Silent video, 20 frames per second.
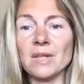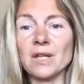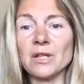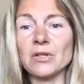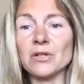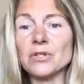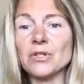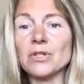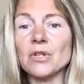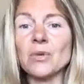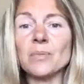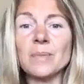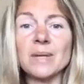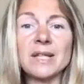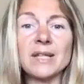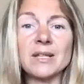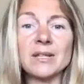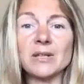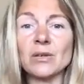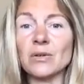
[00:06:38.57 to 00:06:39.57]
You so
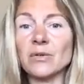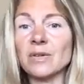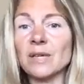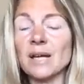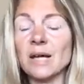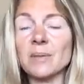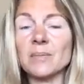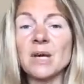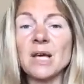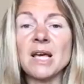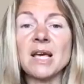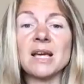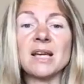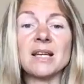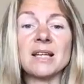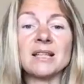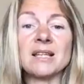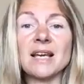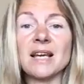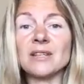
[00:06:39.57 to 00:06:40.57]
many of them.
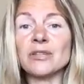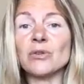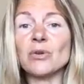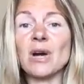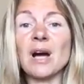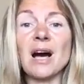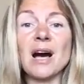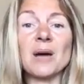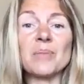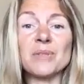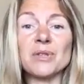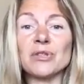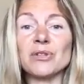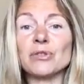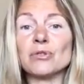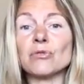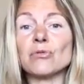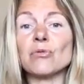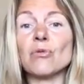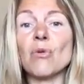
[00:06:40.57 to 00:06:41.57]
Then you come in
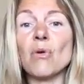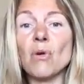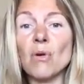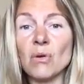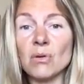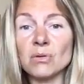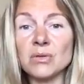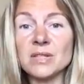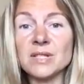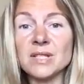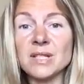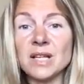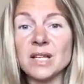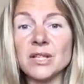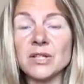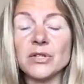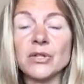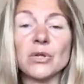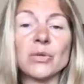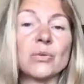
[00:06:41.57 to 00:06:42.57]
the roles.
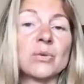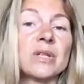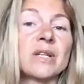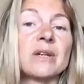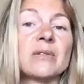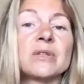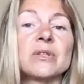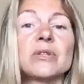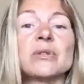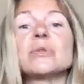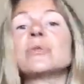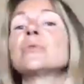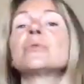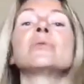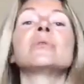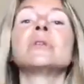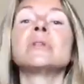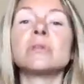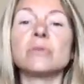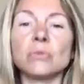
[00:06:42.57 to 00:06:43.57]
So whatever you
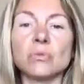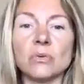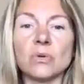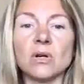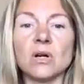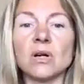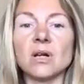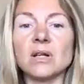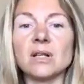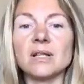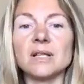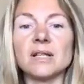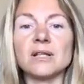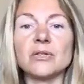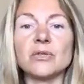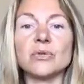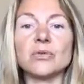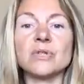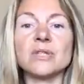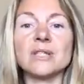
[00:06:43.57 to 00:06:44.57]
do in the world,
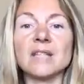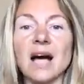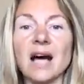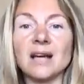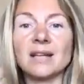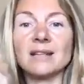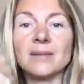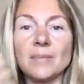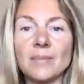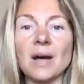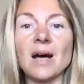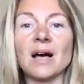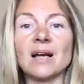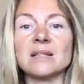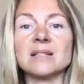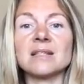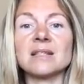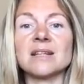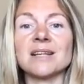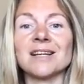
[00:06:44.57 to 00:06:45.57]
and you stack the
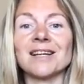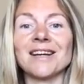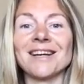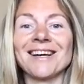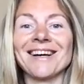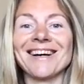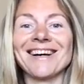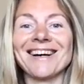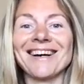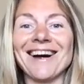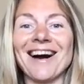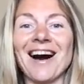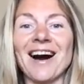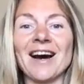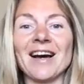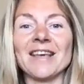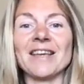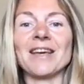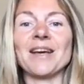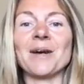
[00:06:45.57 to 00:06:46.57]
mask.
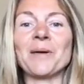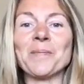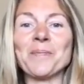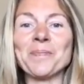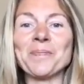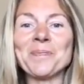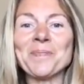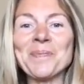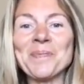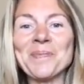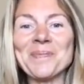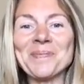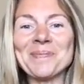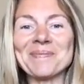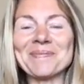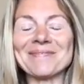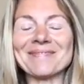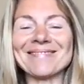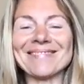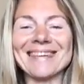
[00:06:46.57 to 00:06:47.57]
I am
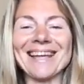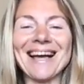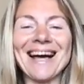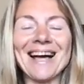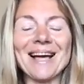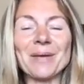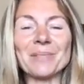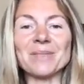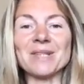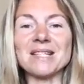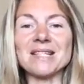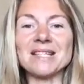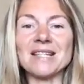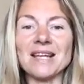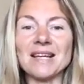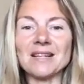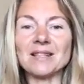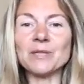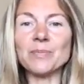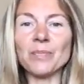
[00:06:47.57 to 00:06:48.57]
the
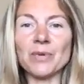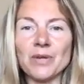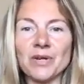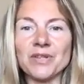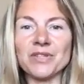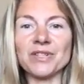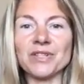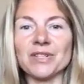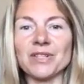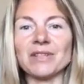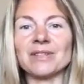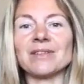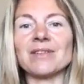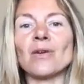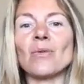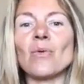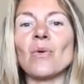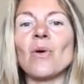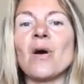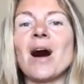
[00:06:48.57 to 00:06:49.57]
salesperson,
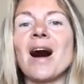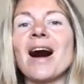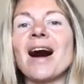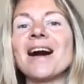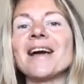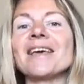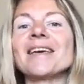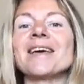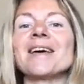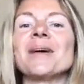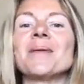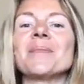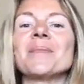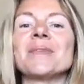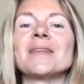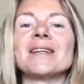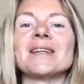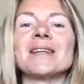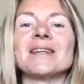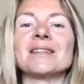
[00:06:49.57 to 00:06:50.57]
or I am
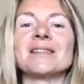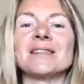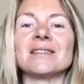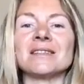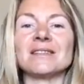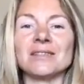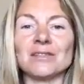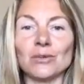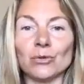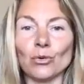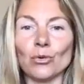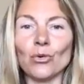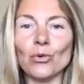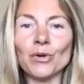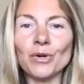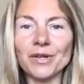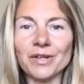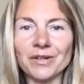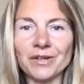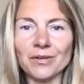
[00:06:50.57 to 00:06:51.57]
the
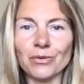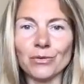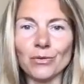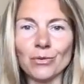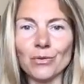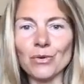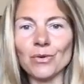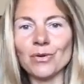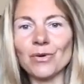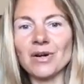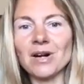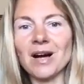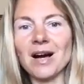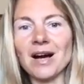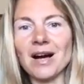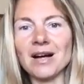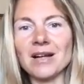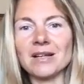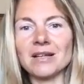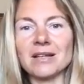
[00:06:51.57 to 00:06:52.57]
lawyer, or
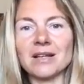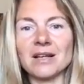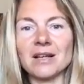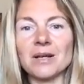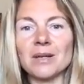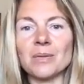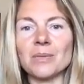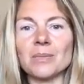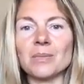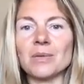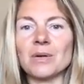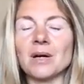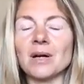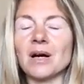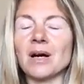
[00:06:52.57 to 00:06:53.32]
I am